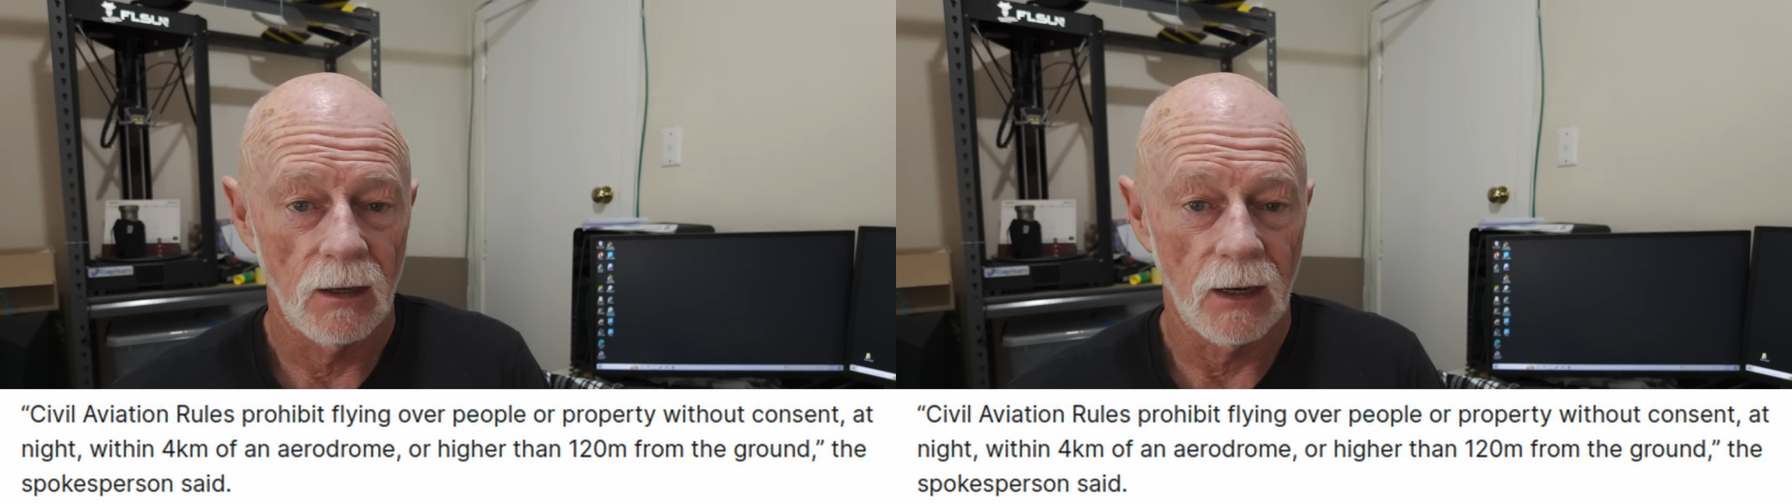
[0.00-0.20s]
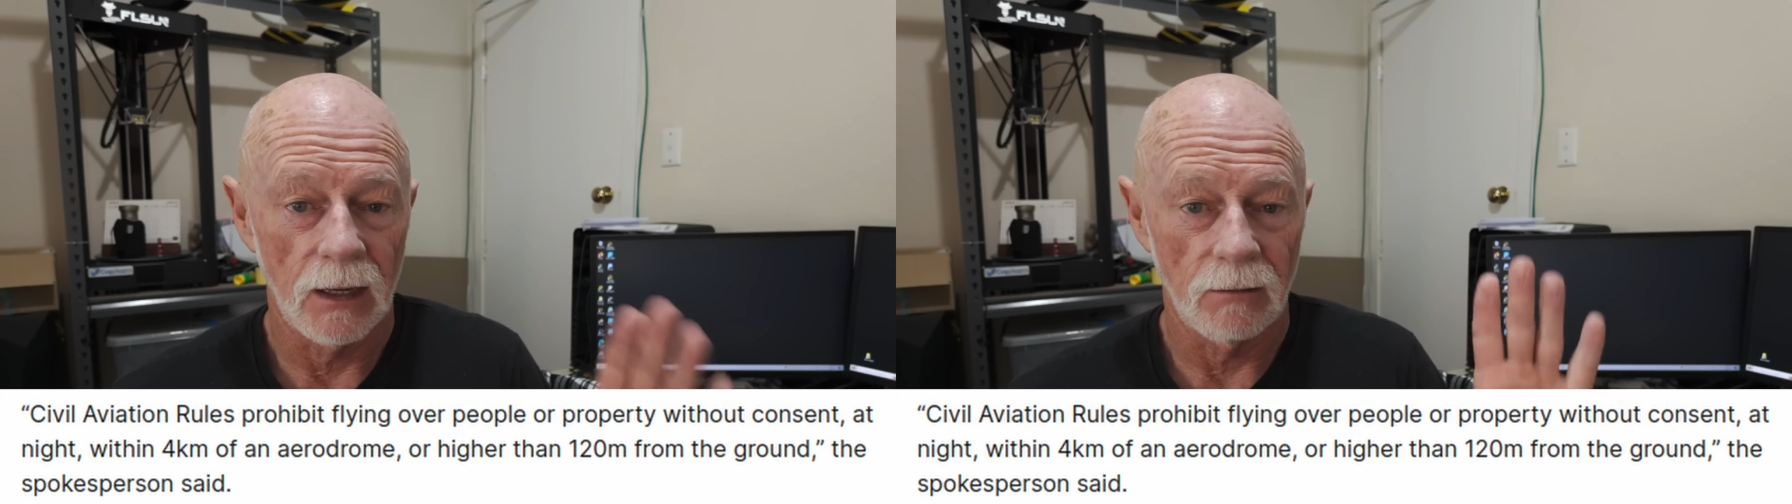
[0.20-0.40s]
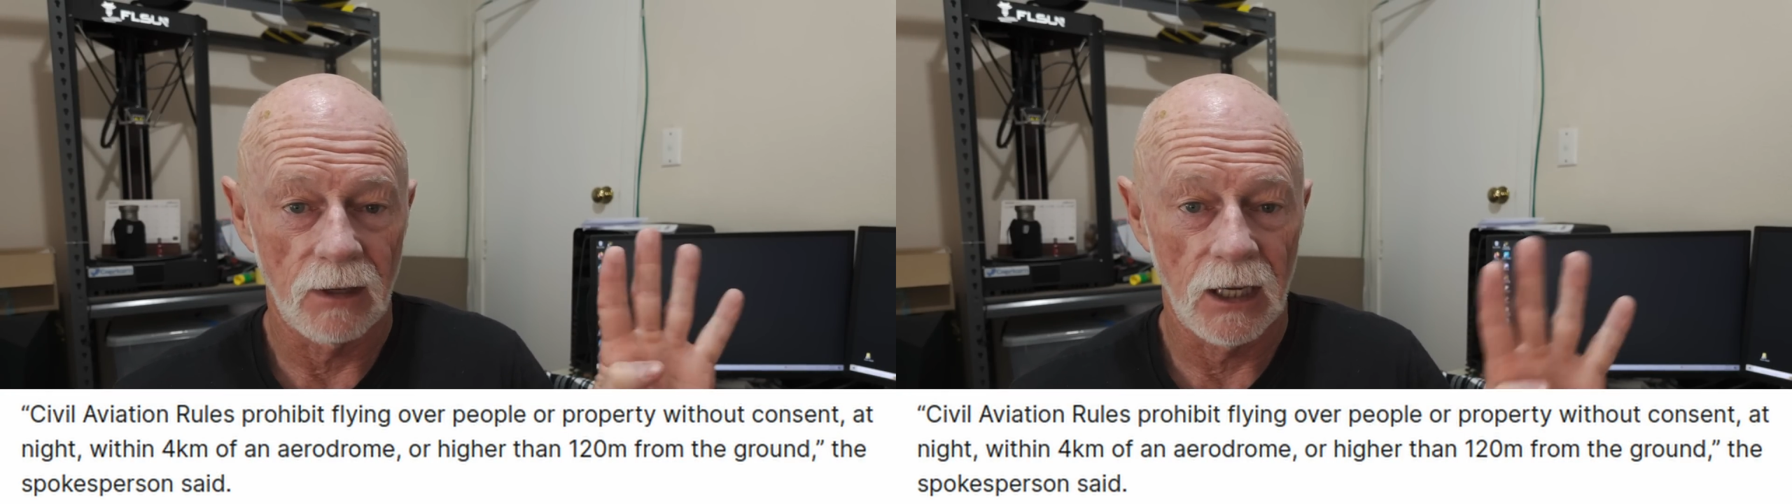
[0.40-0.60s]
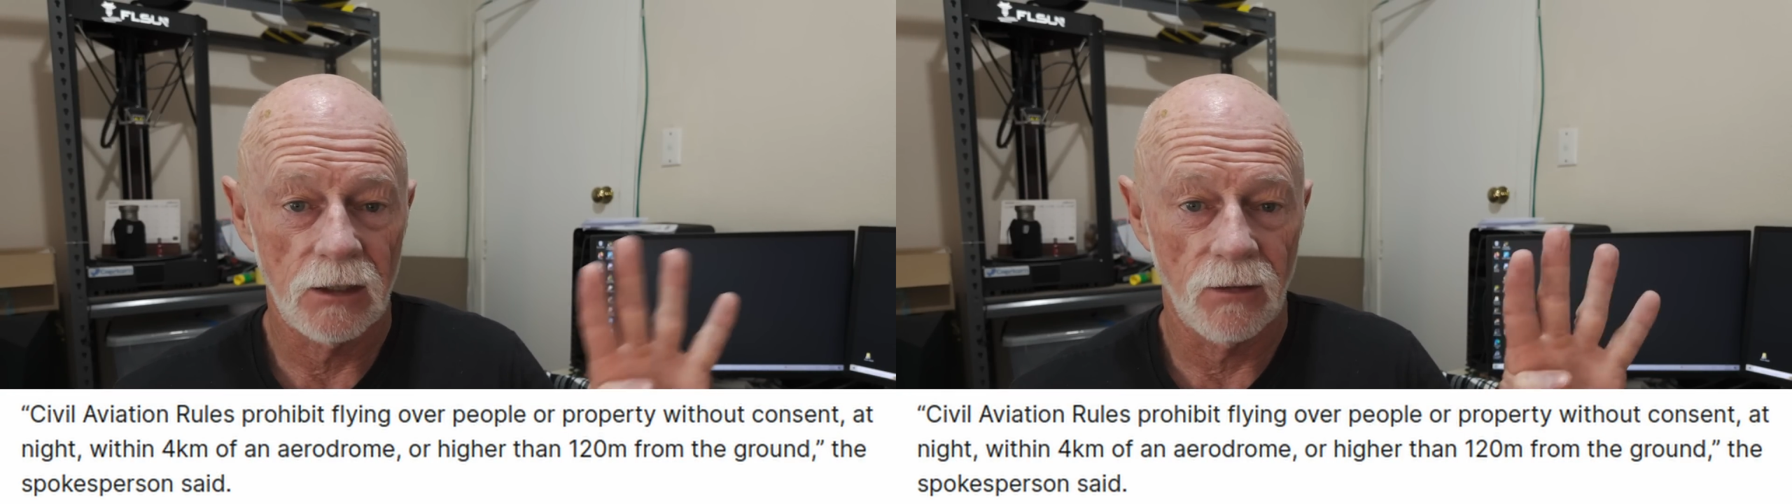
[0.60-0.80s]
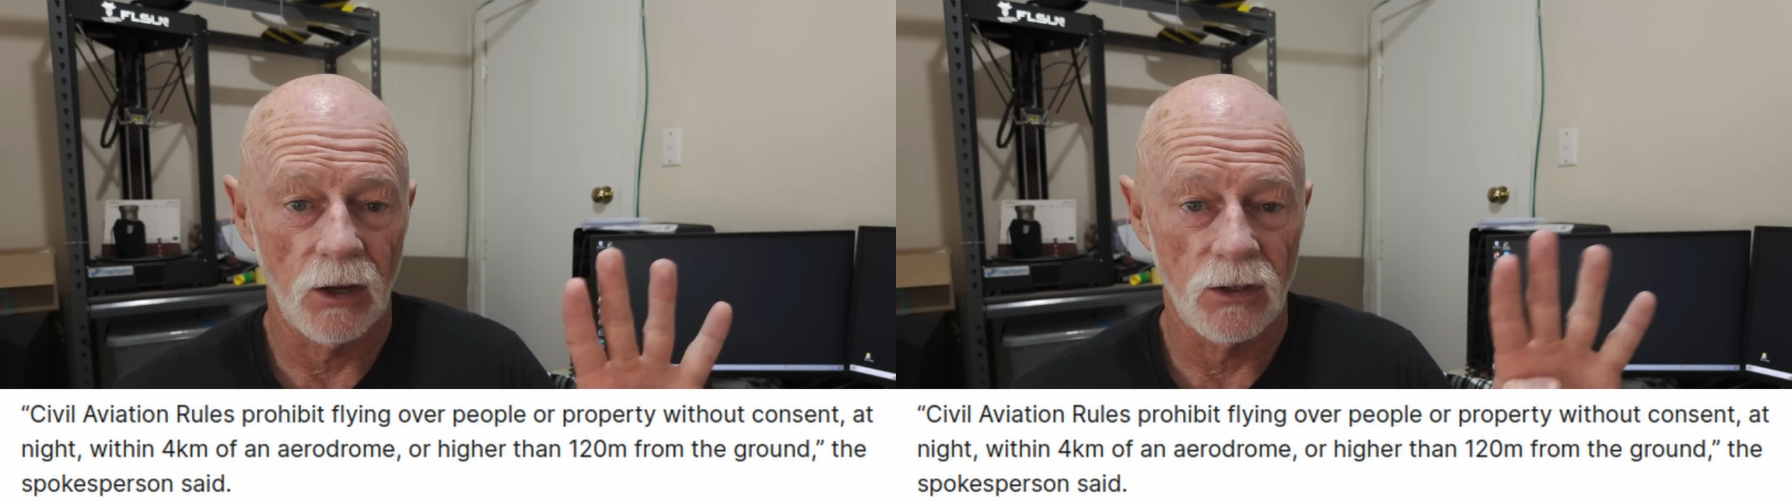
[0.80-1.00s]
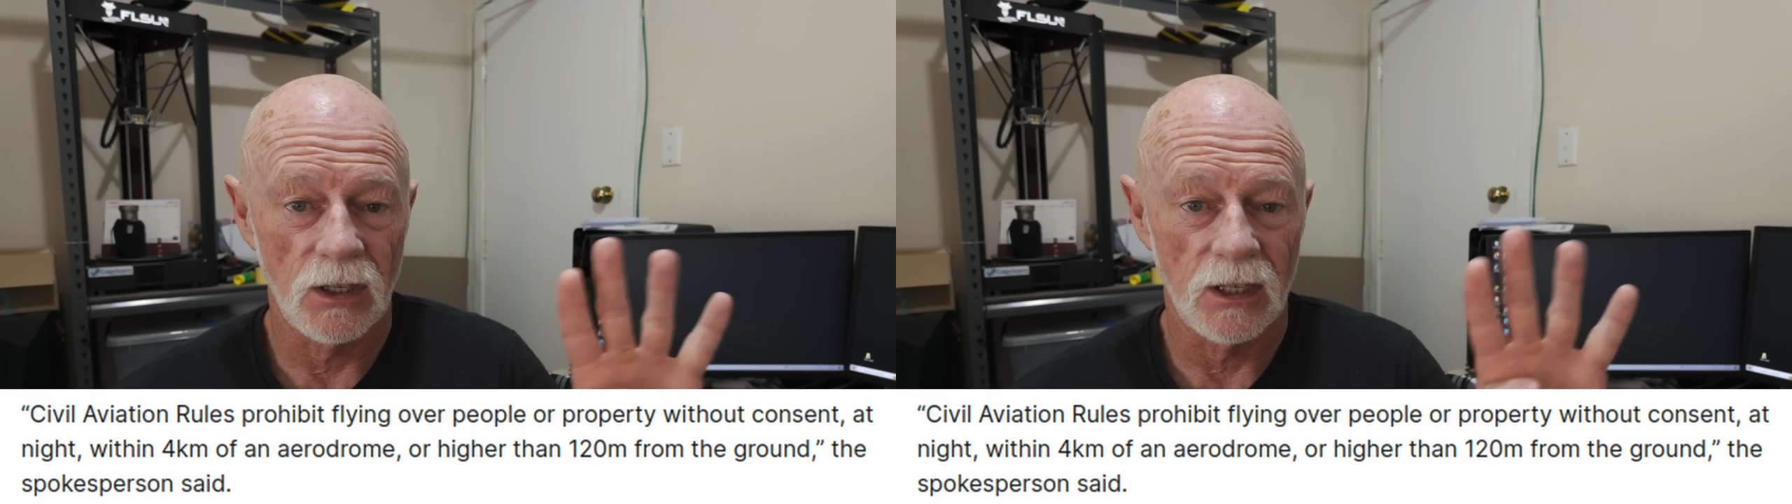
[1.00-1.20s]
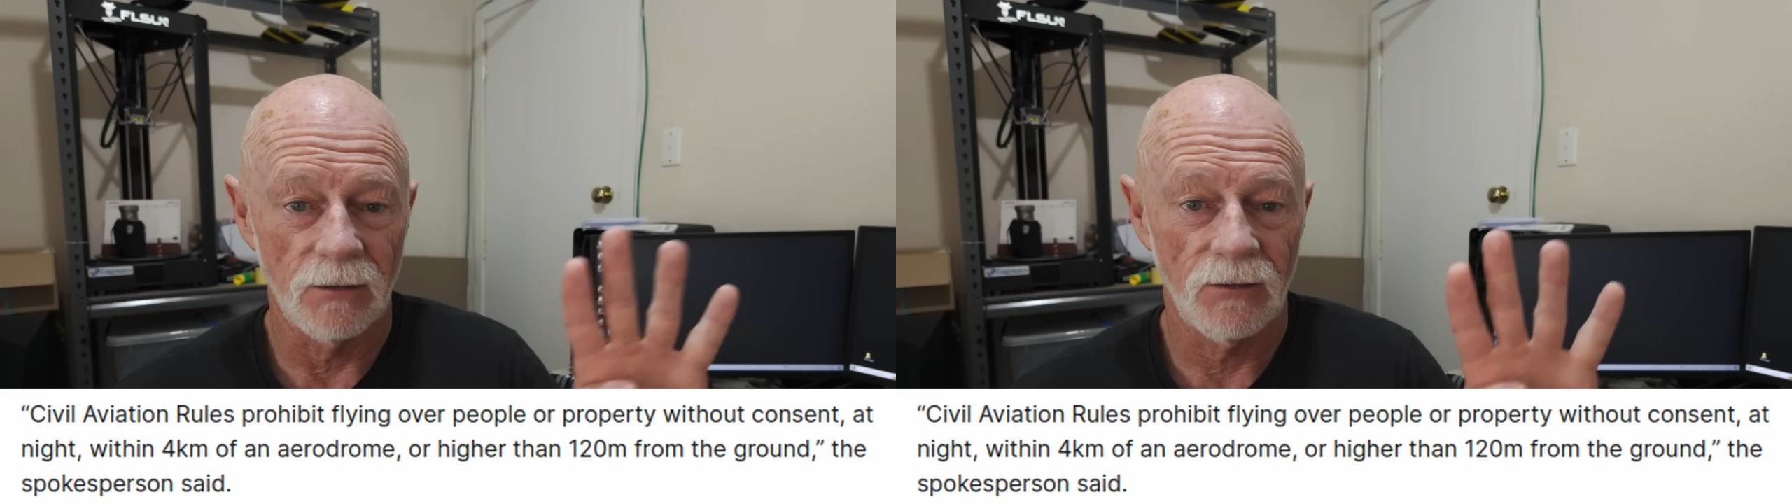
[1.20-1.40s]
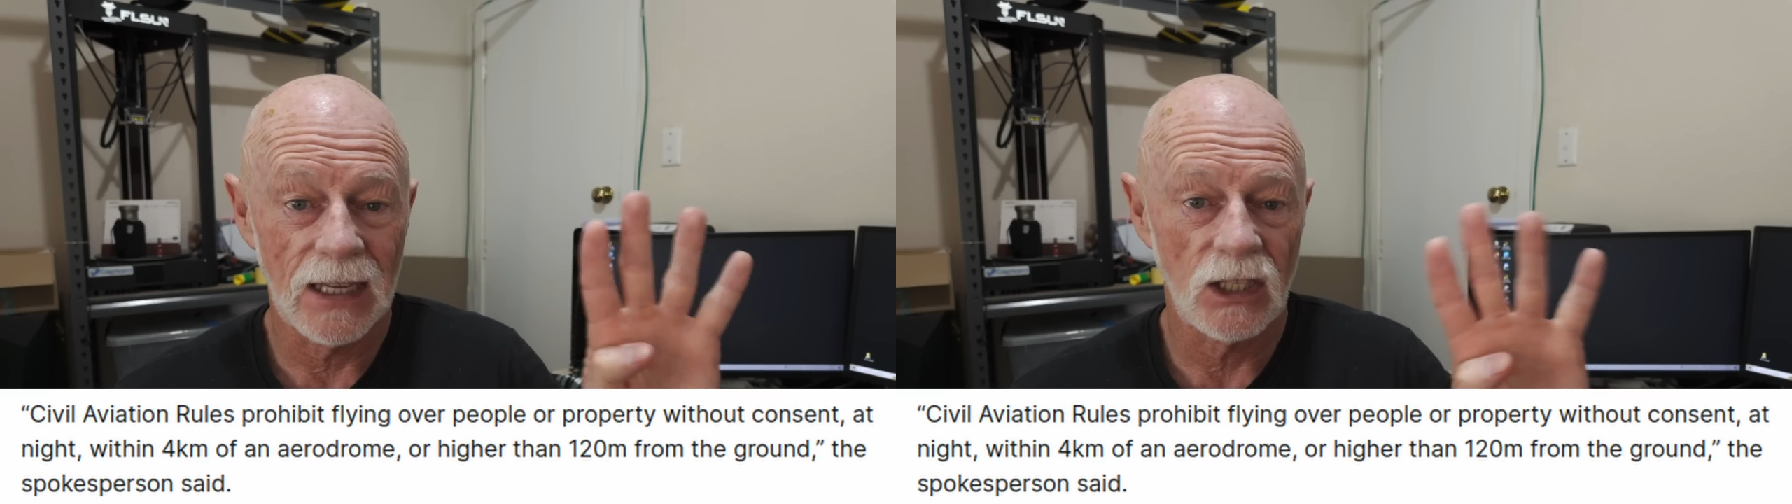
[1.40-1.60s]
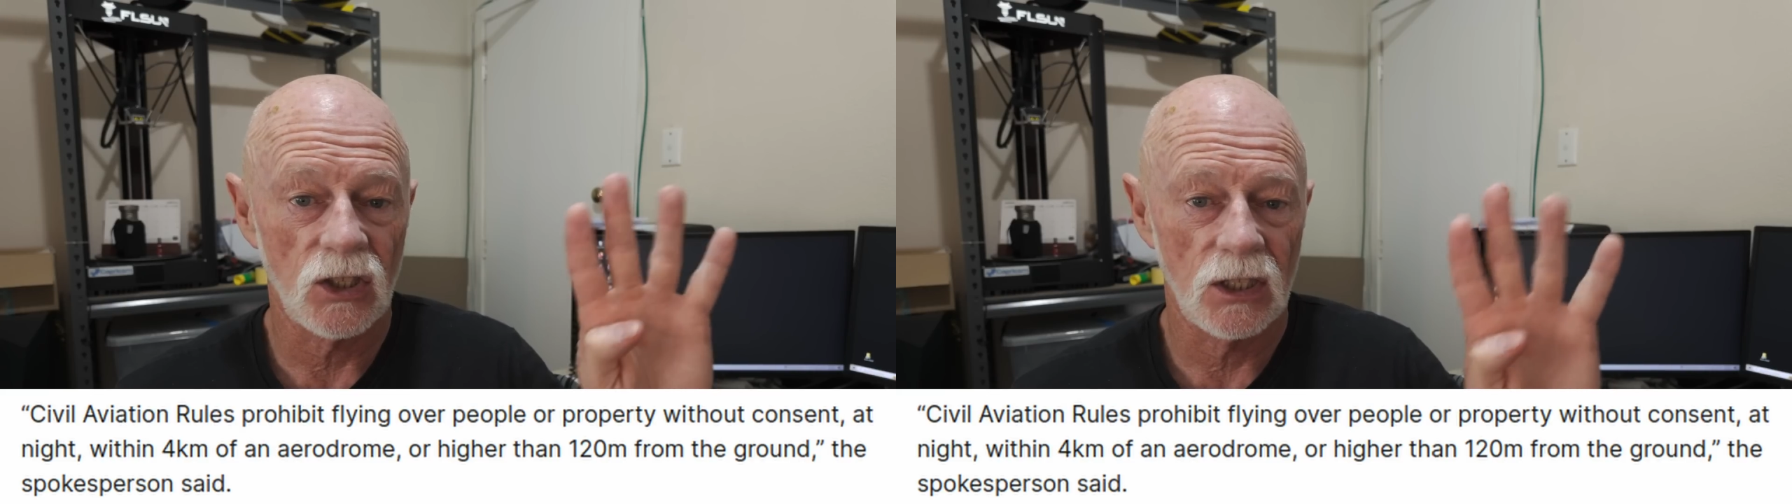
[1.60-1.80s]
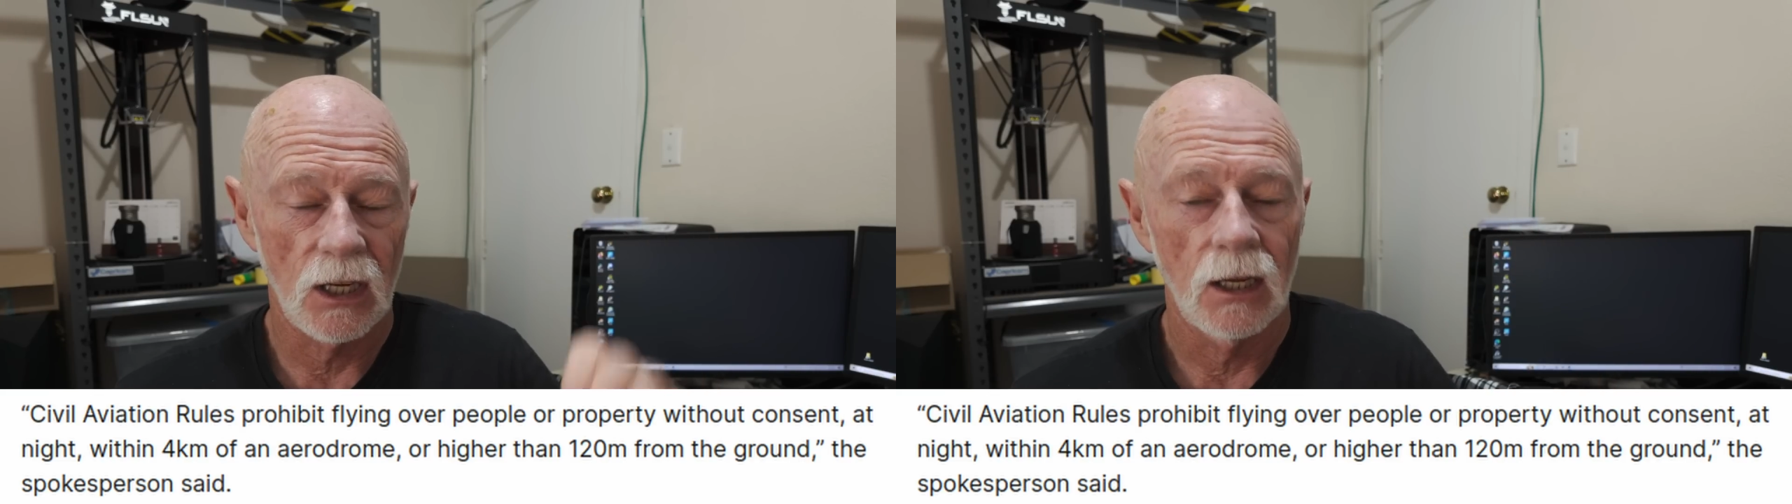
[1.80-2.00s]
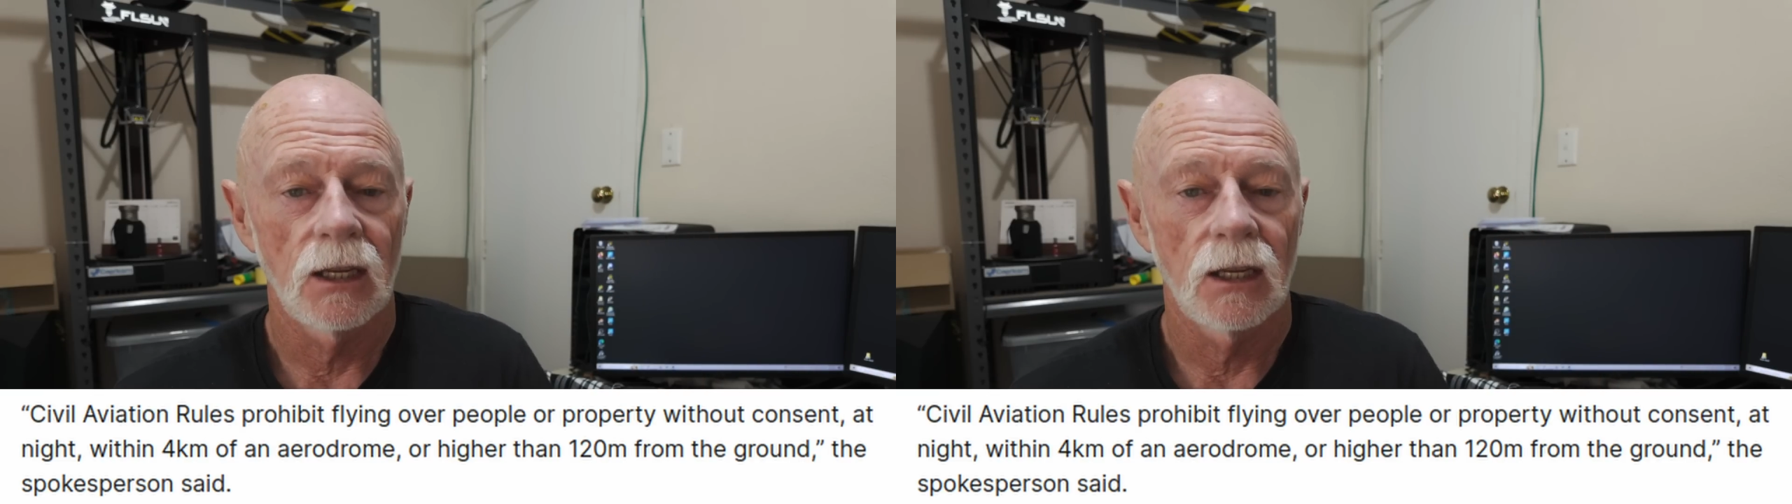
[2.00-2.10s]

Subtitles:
Now, each of those is an offence